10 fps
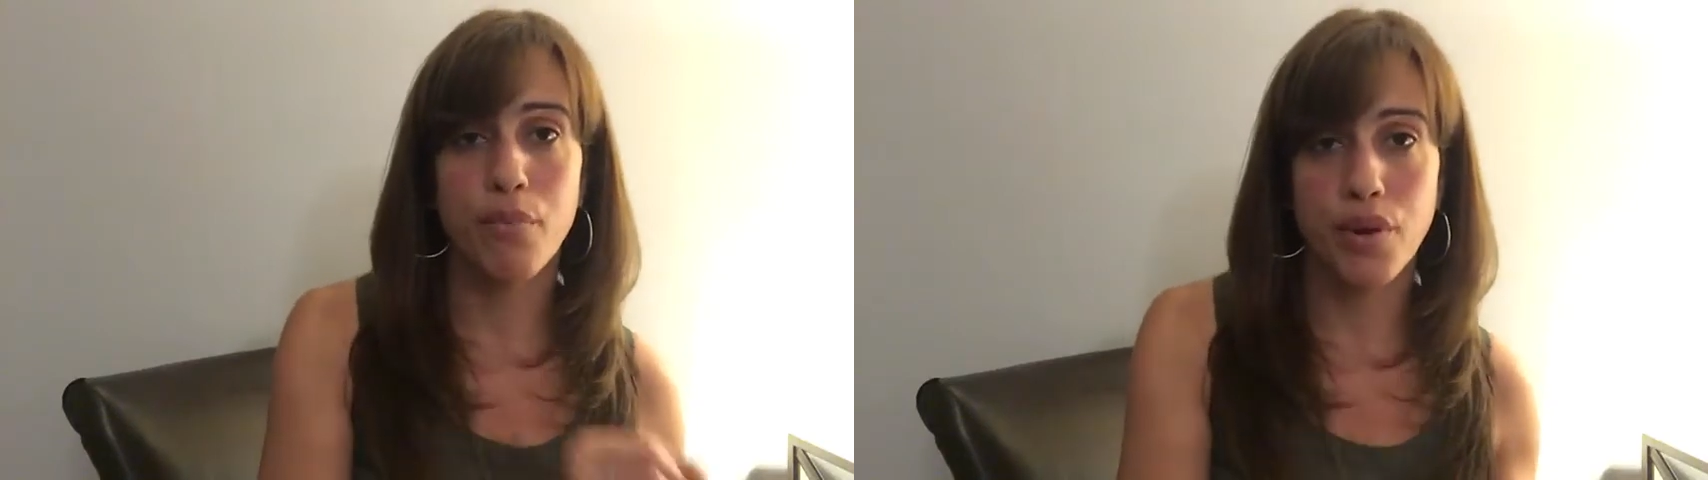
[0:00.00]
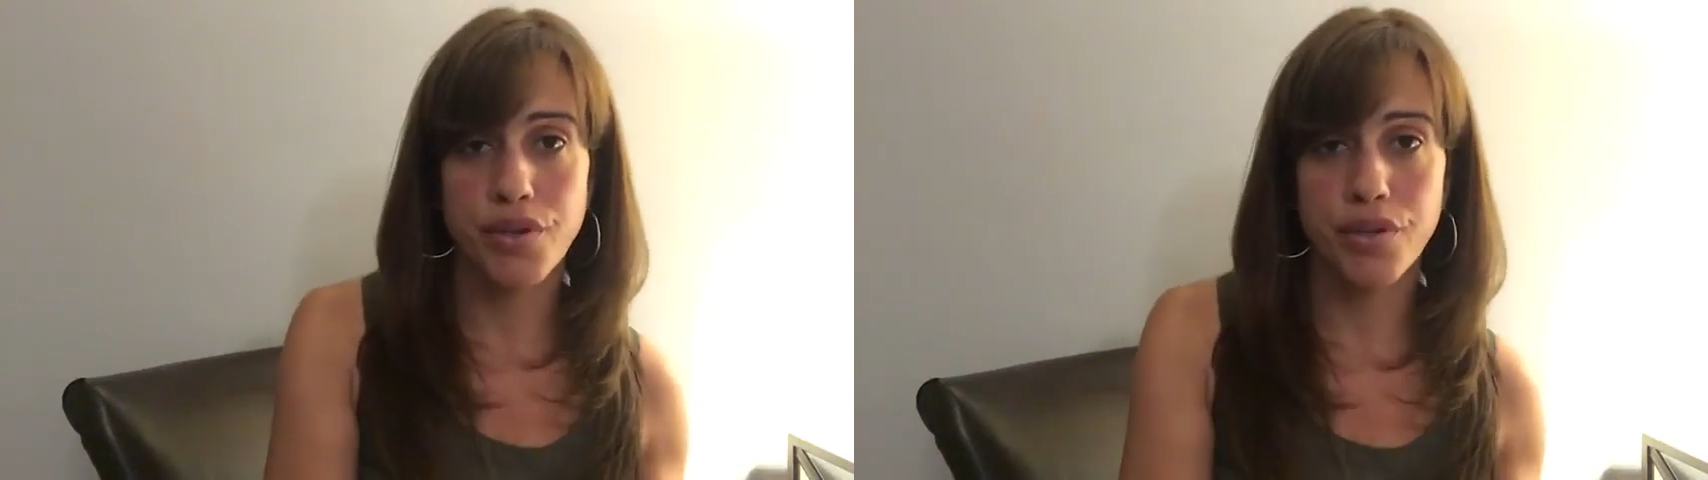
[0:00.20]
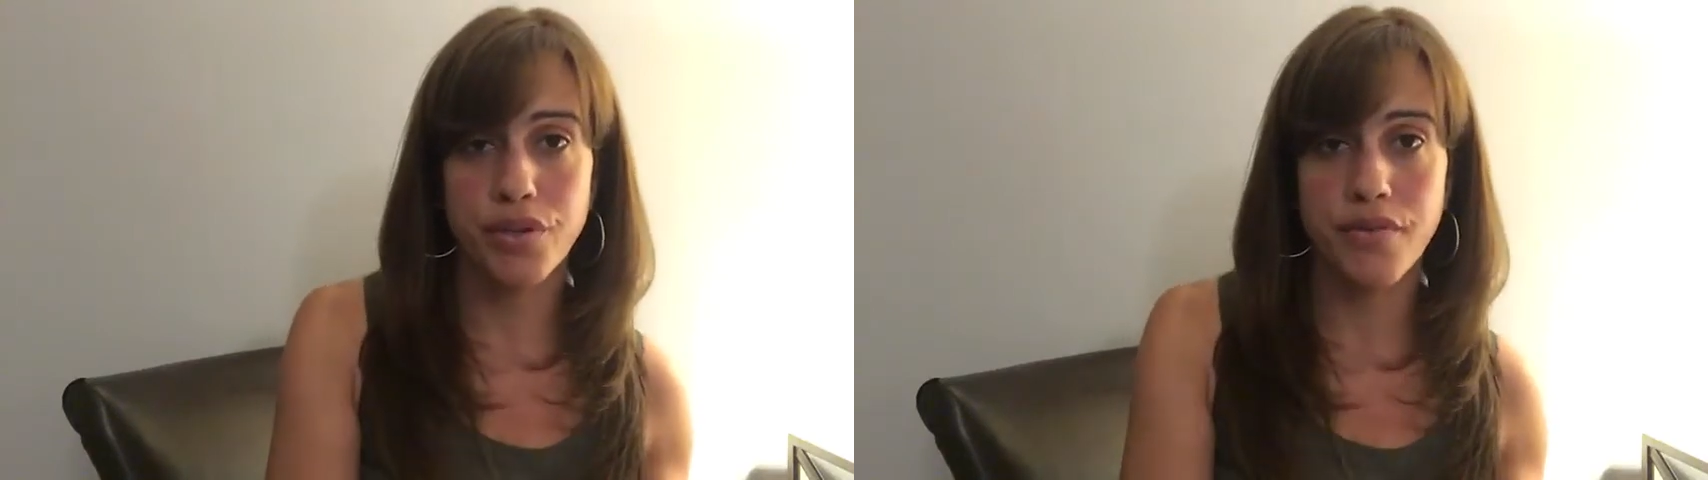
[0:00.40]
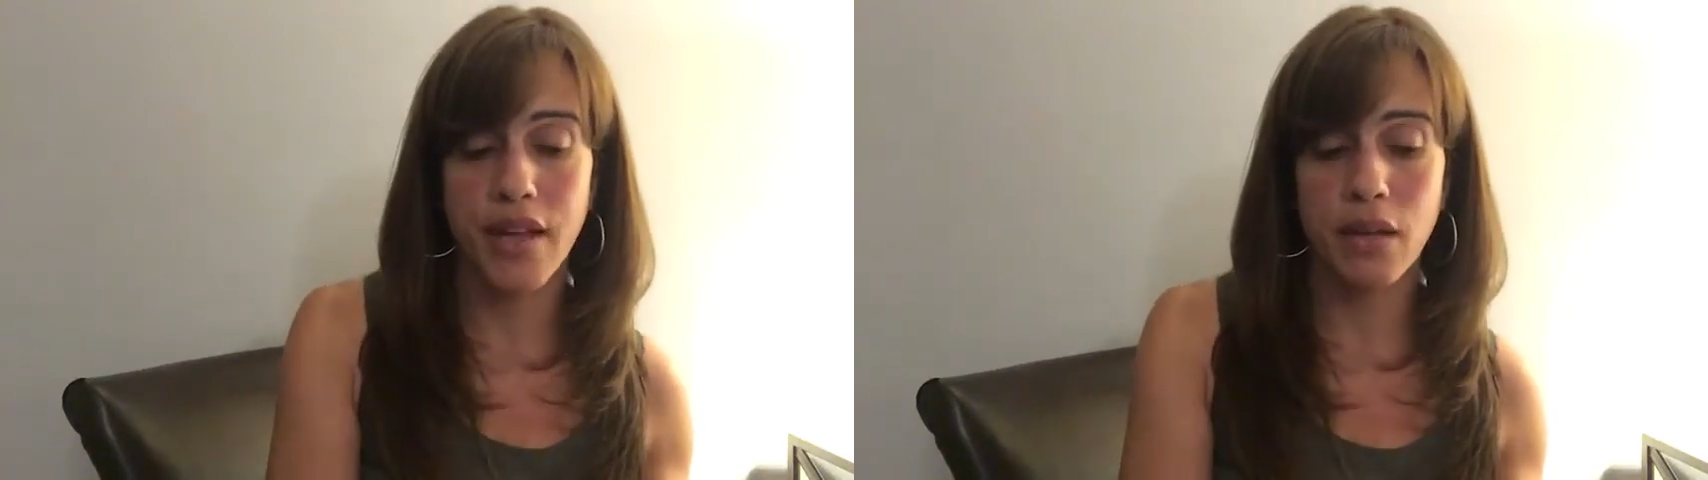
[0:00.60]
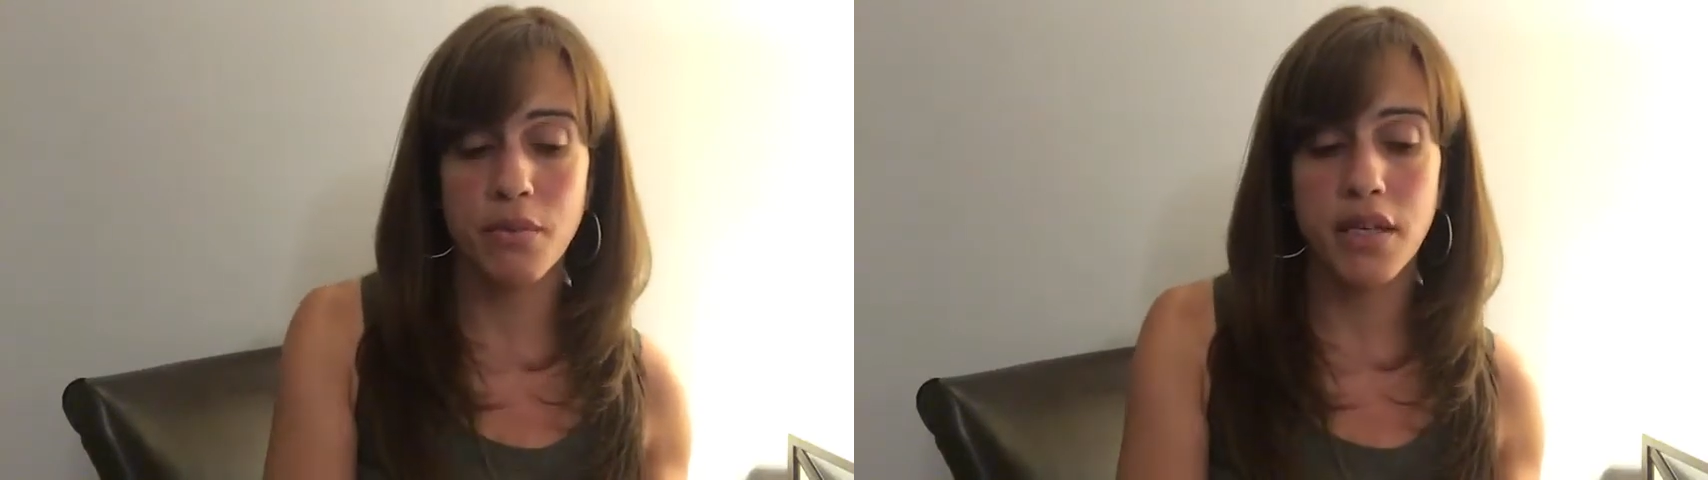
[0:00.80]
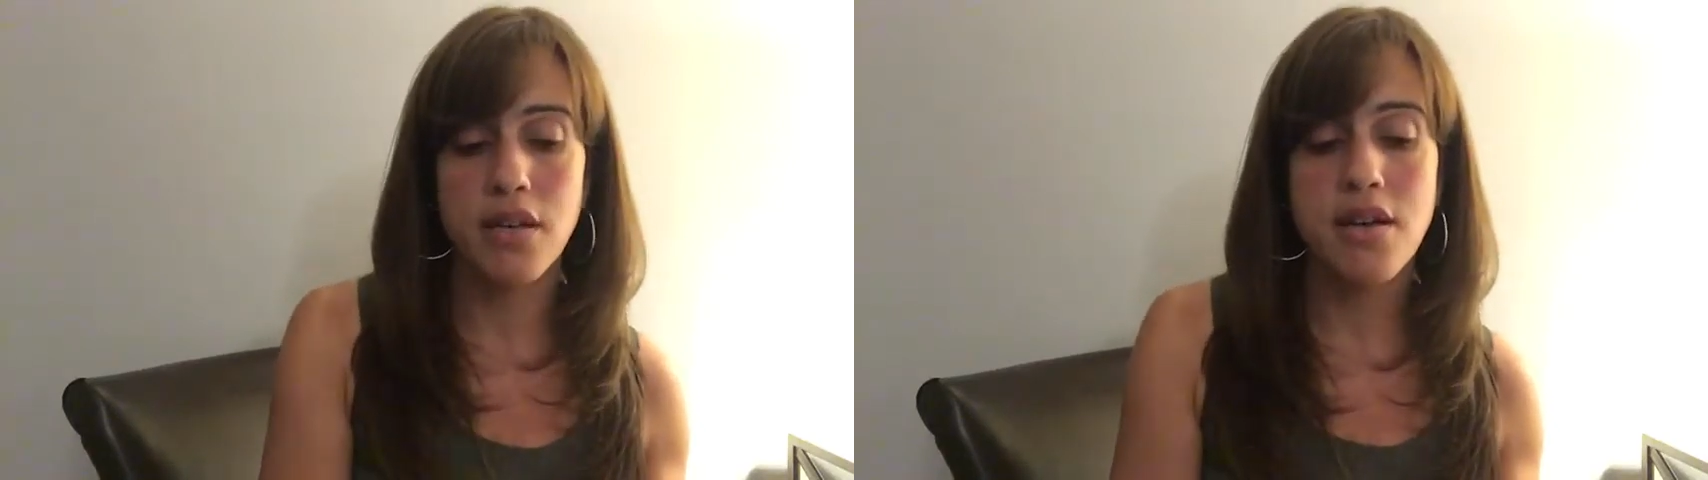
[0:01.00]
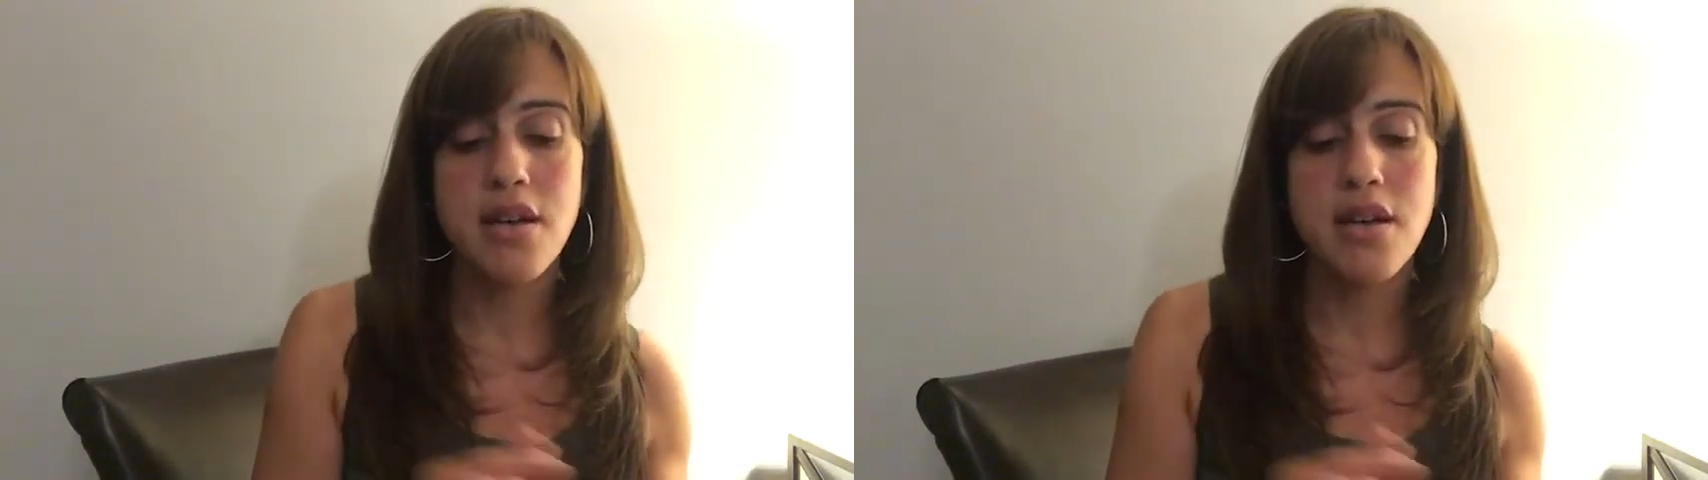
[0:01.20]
personal development